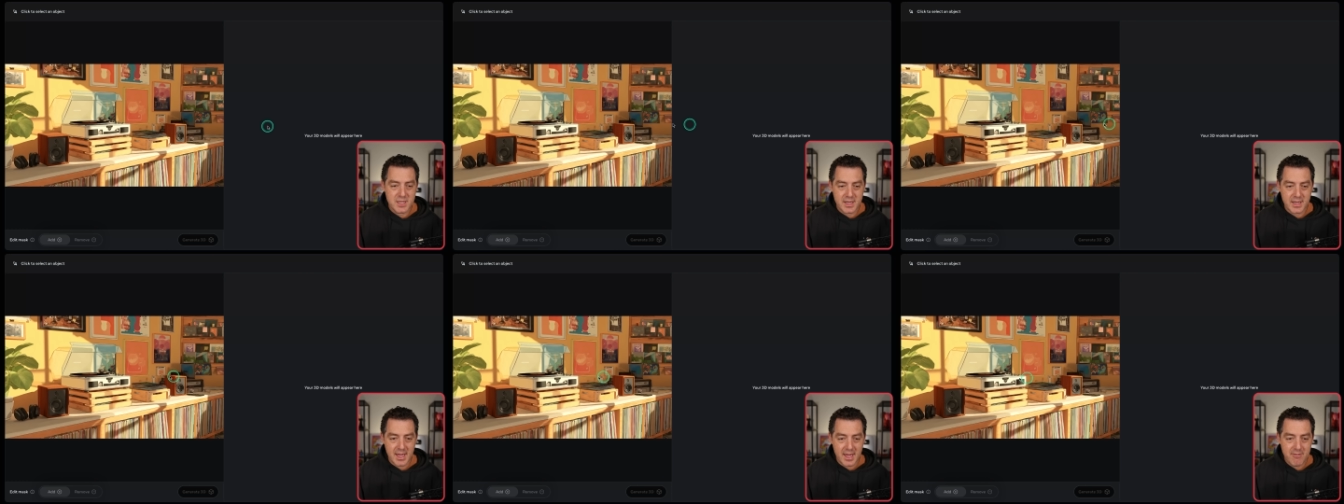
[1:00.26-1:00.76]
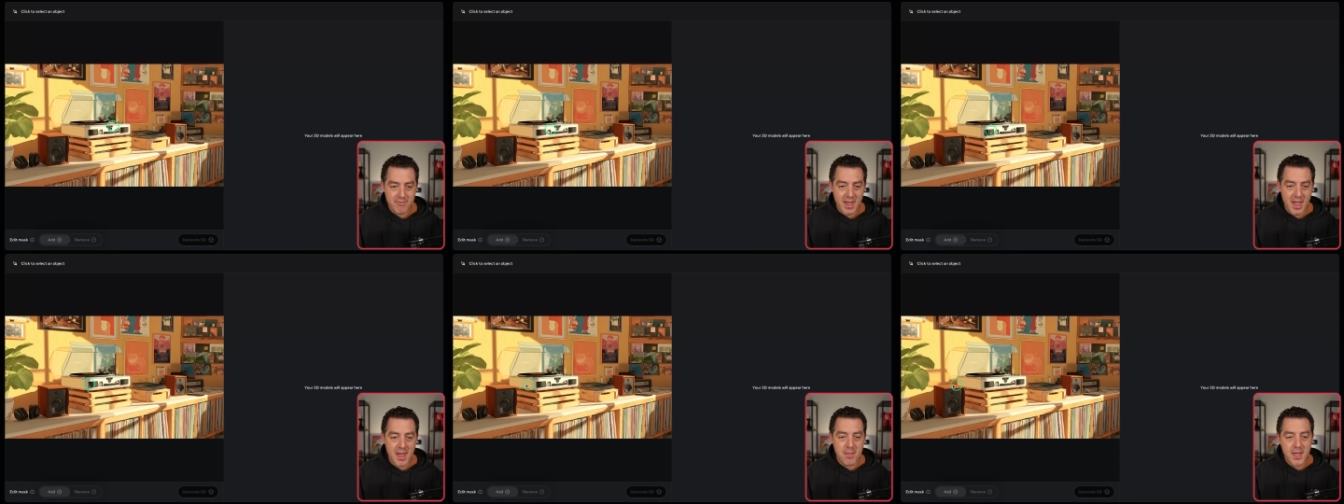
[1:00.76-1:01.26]
they gave,
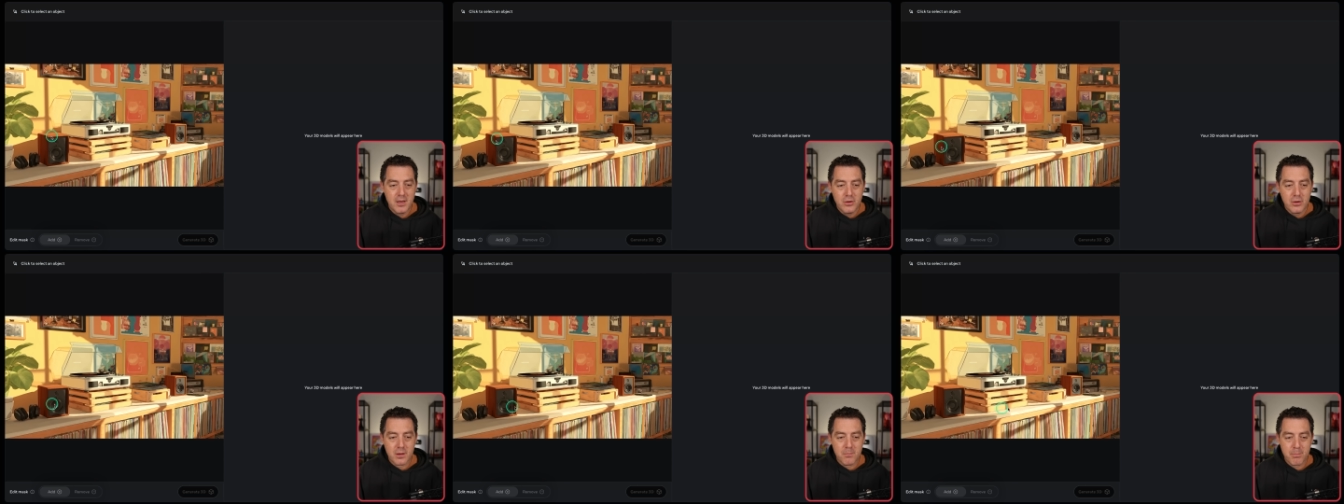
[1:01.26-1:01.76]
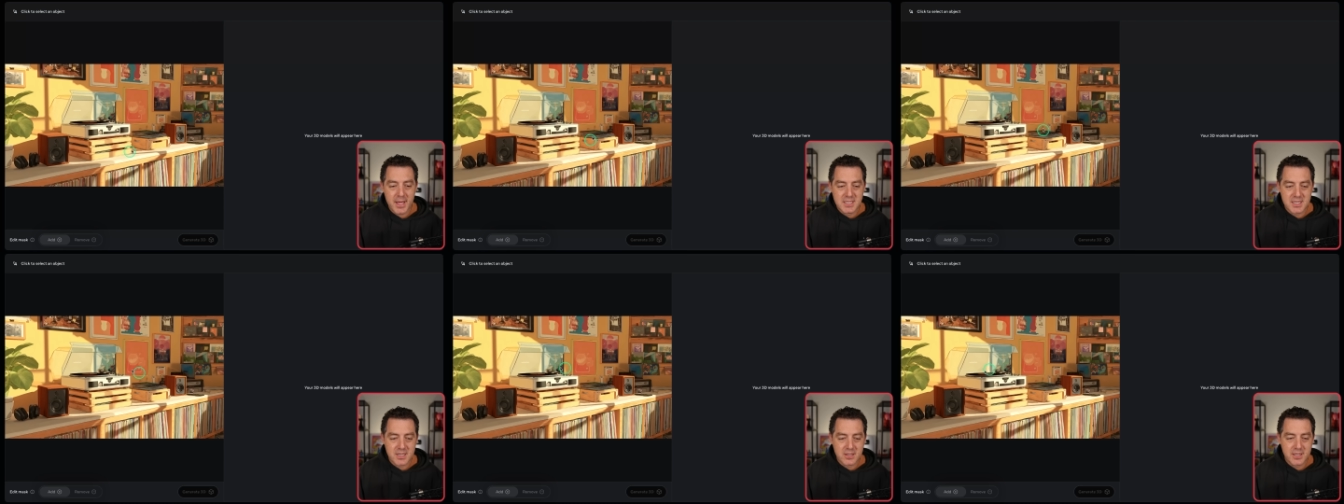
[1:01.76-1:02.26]
and then you can
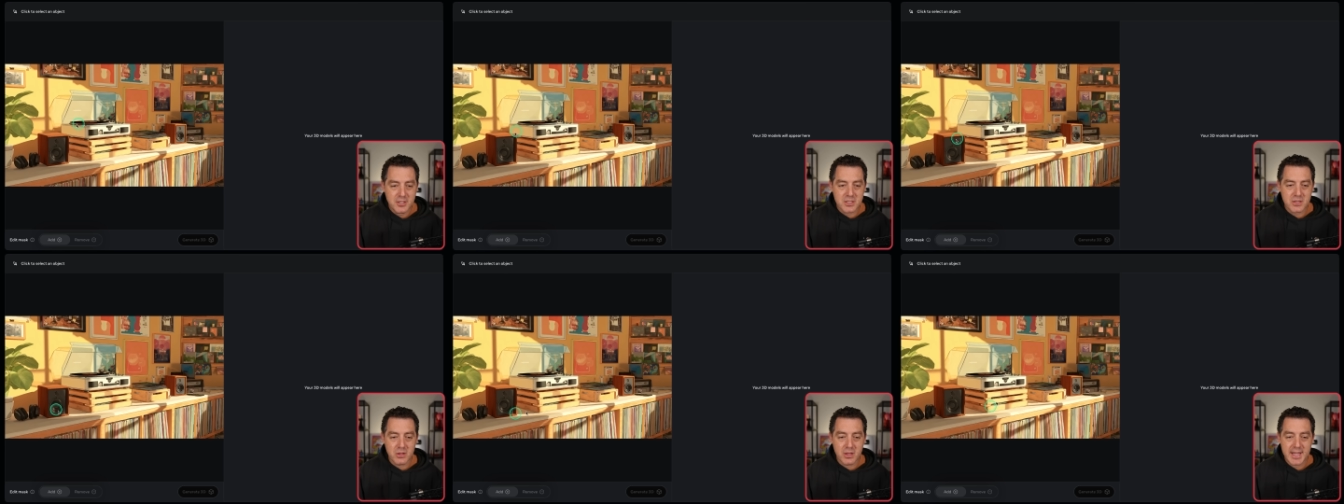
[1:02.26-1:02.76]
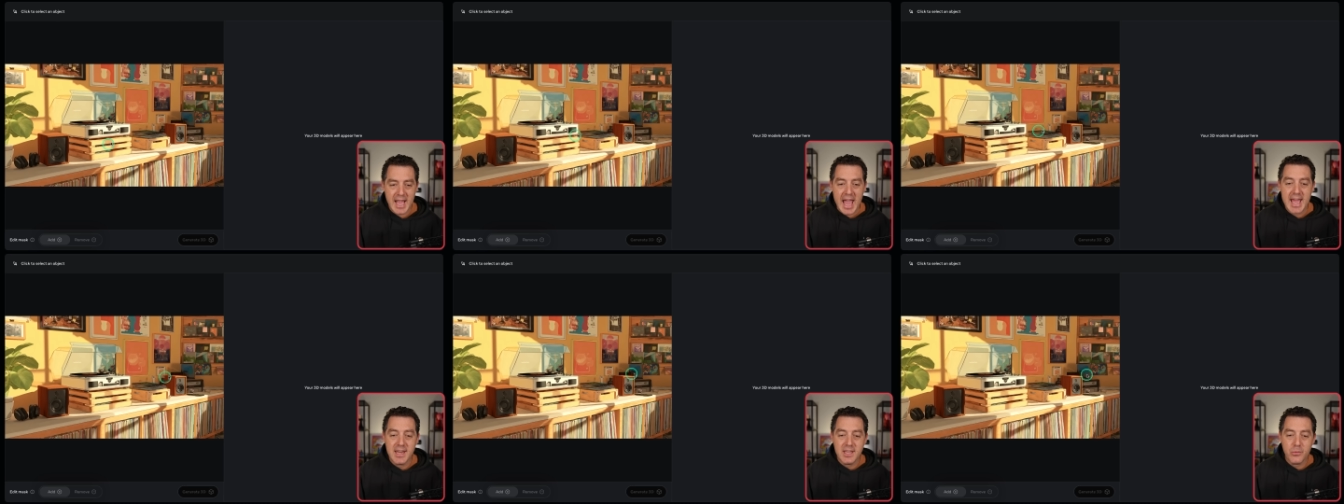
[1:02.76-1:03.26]
basically just click
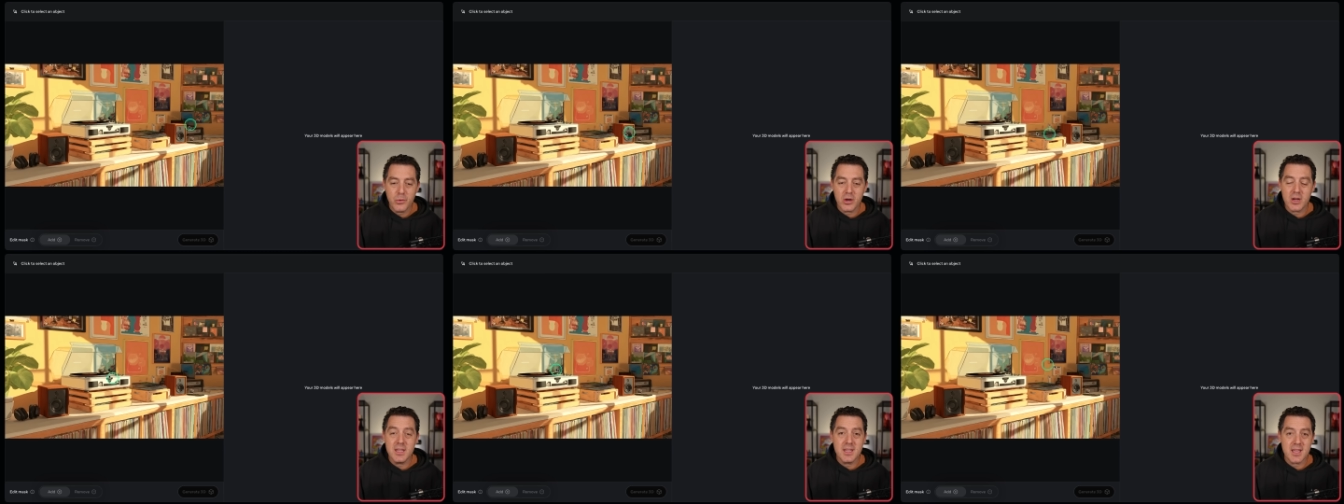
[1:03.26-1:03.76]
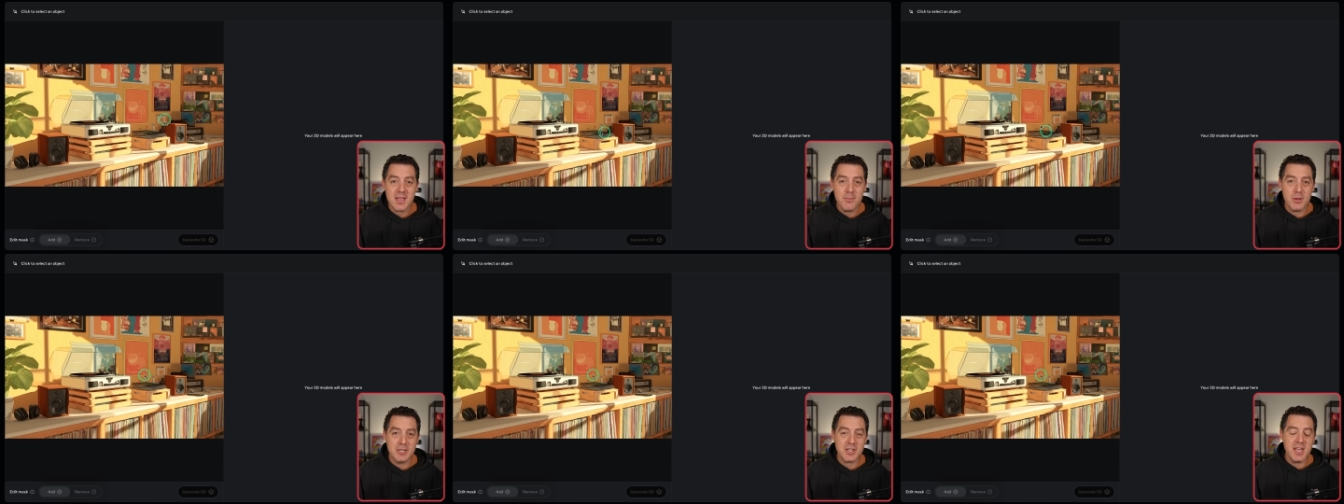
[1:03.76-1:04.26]
anywhere in the image.